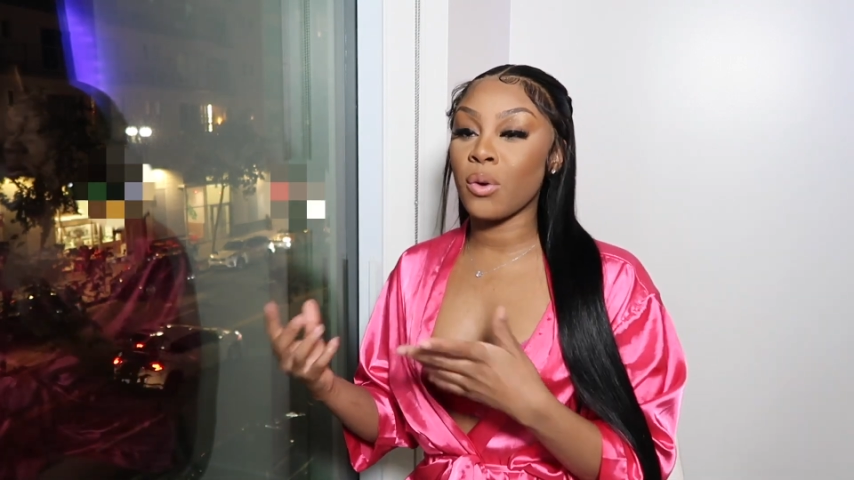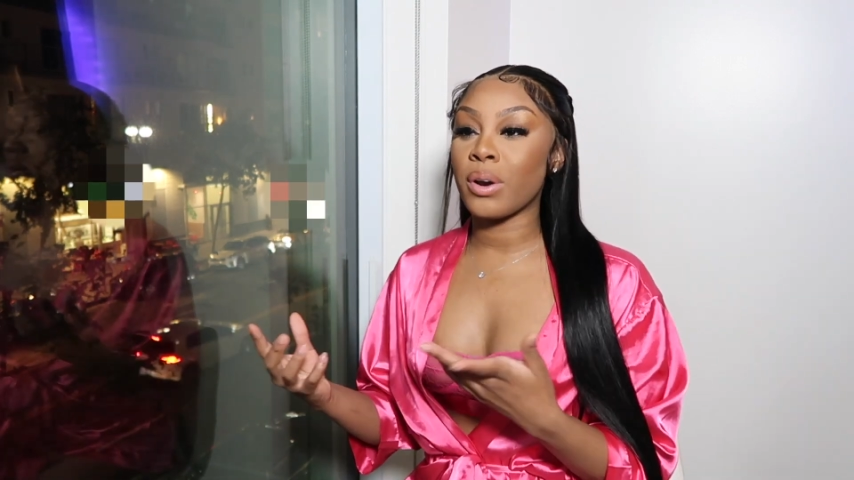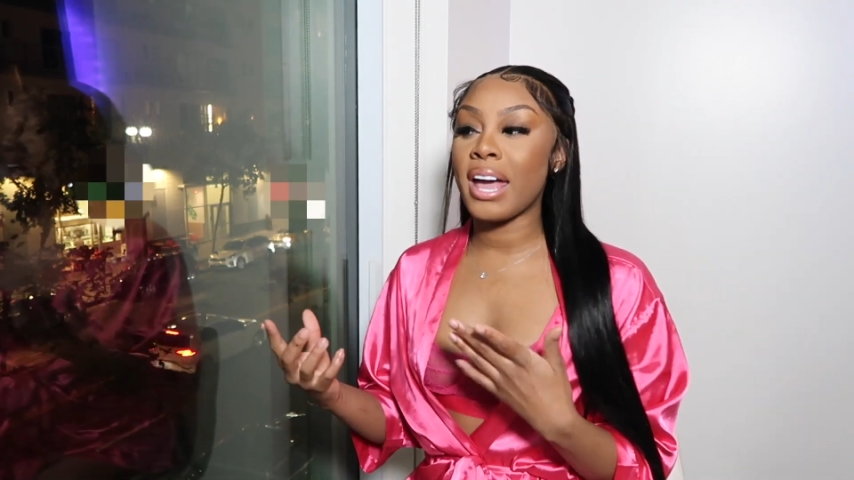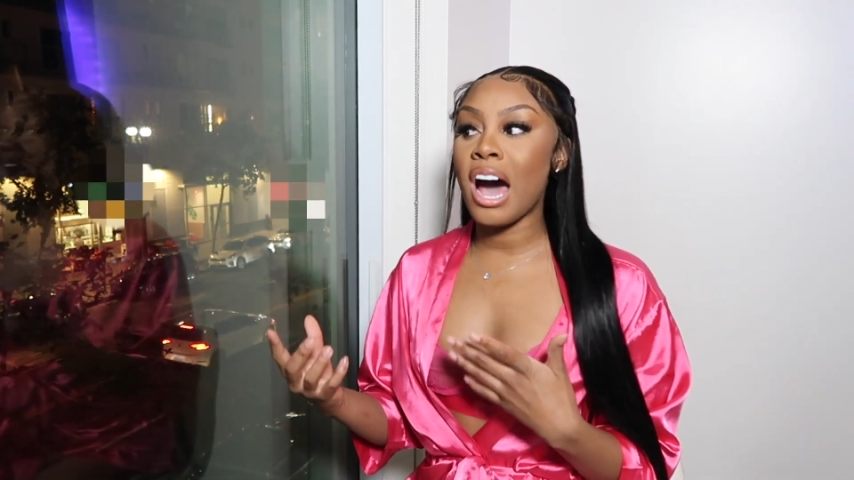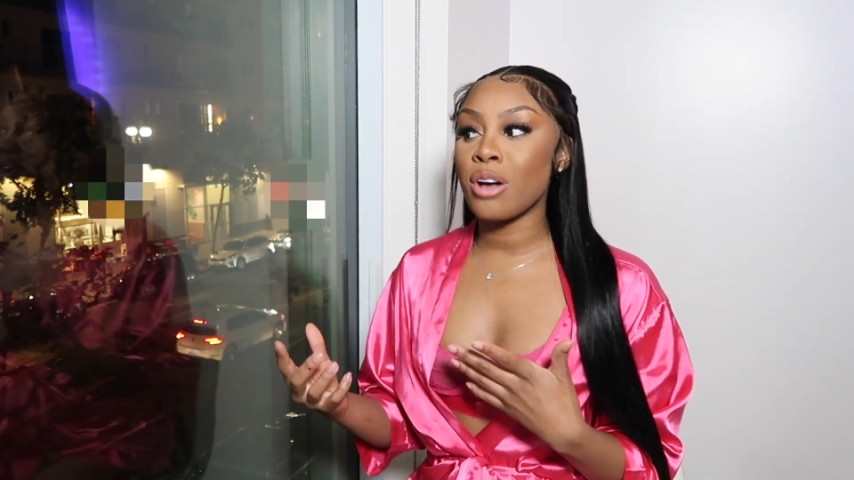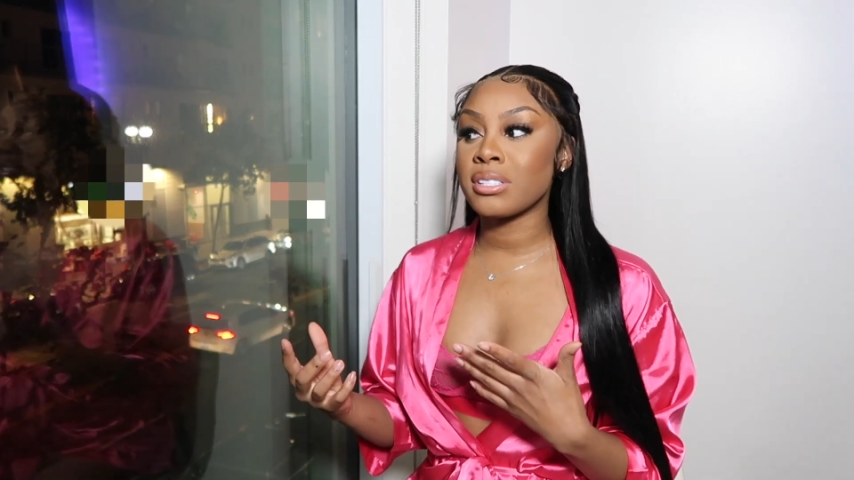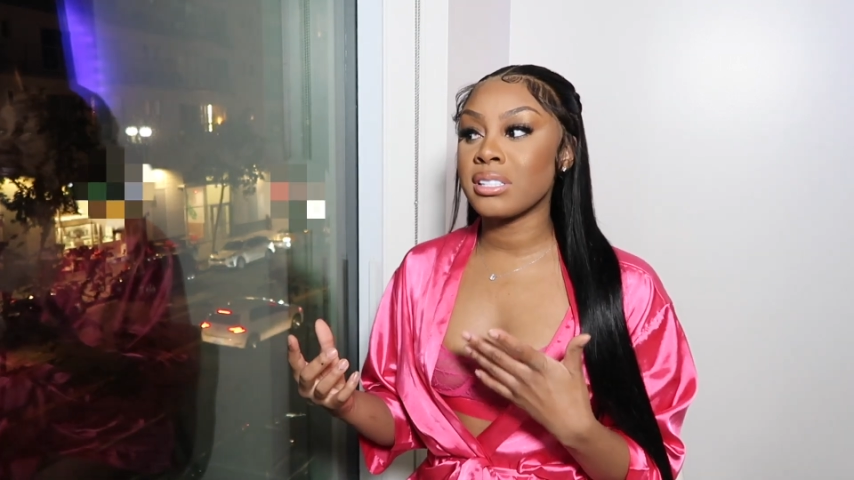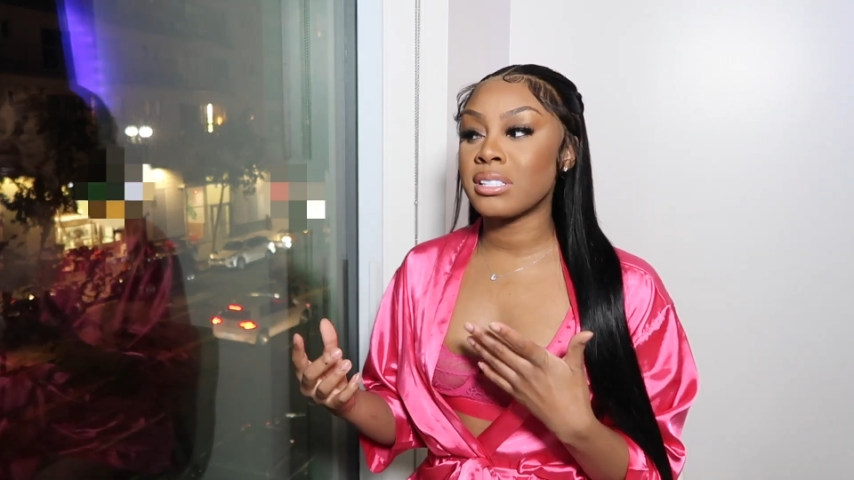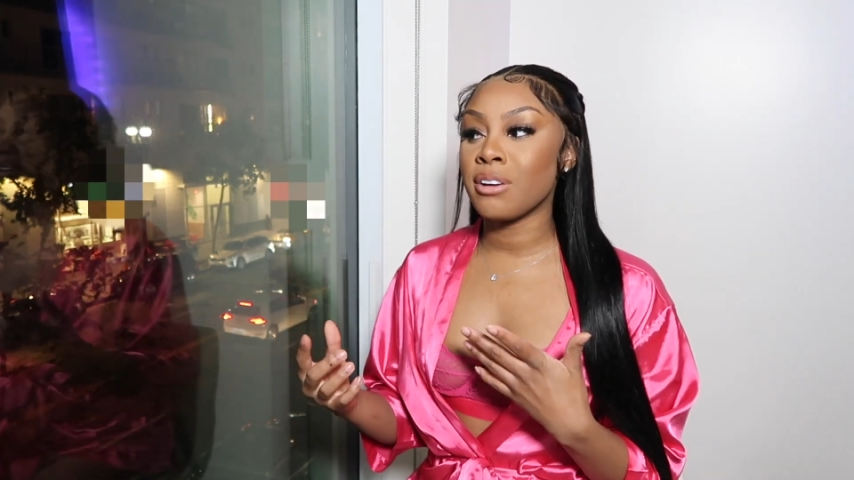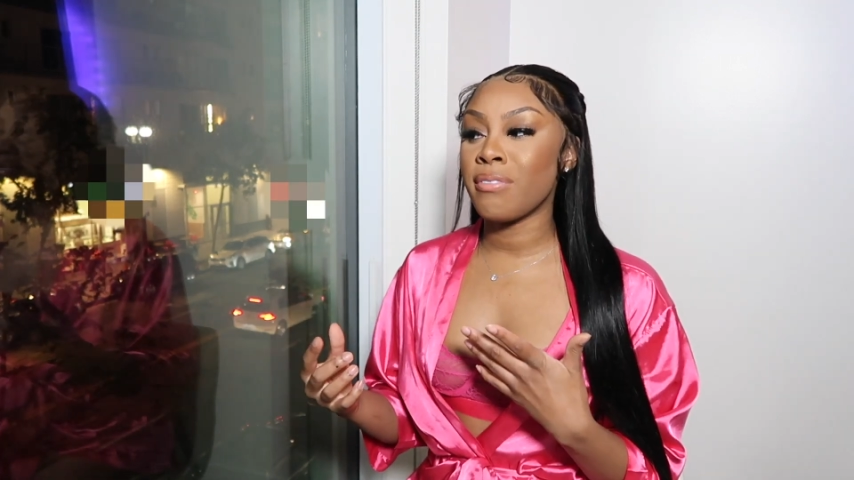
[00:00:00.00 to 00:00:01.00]
like where the houses
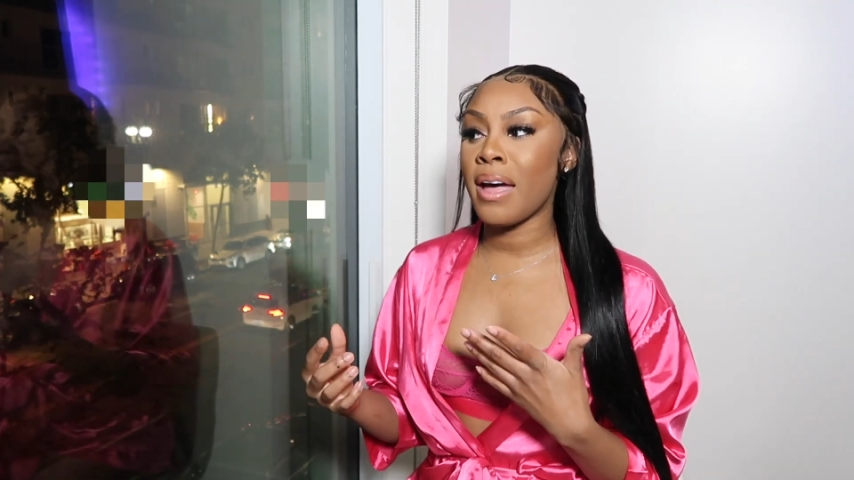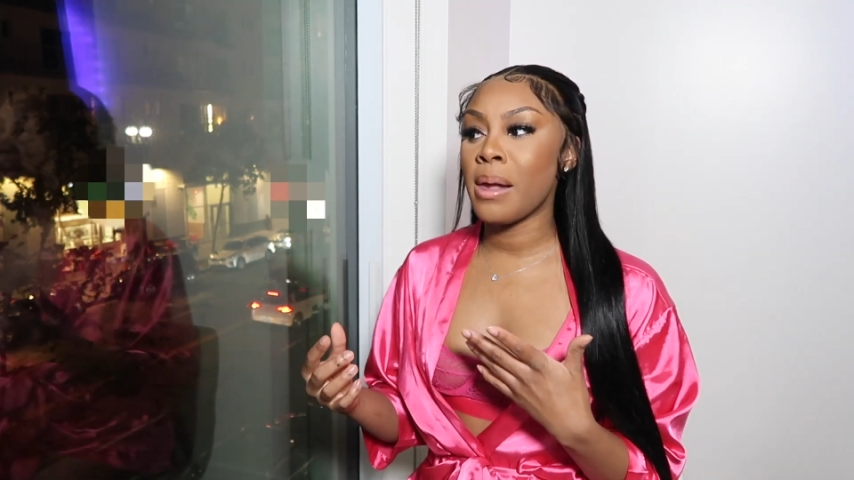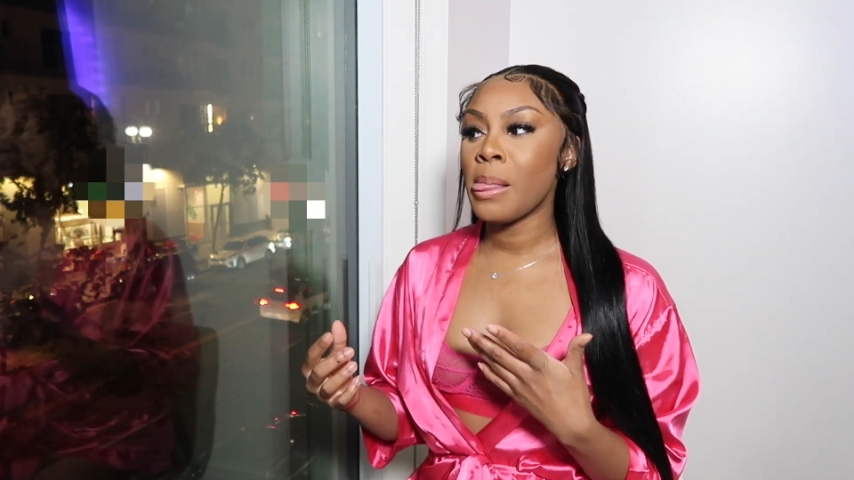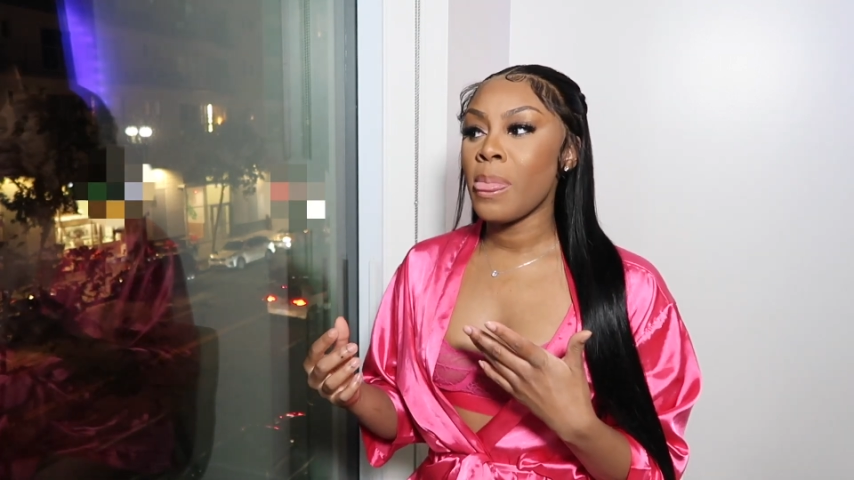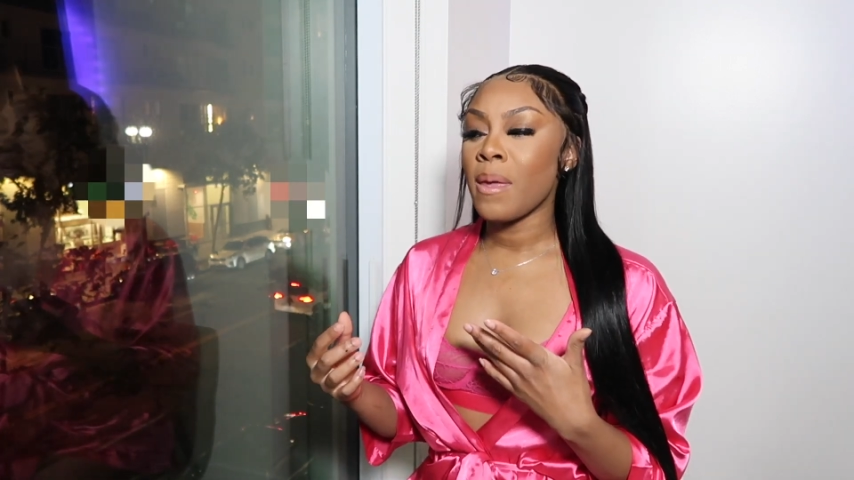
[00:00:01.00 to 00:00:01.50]
and stuff at.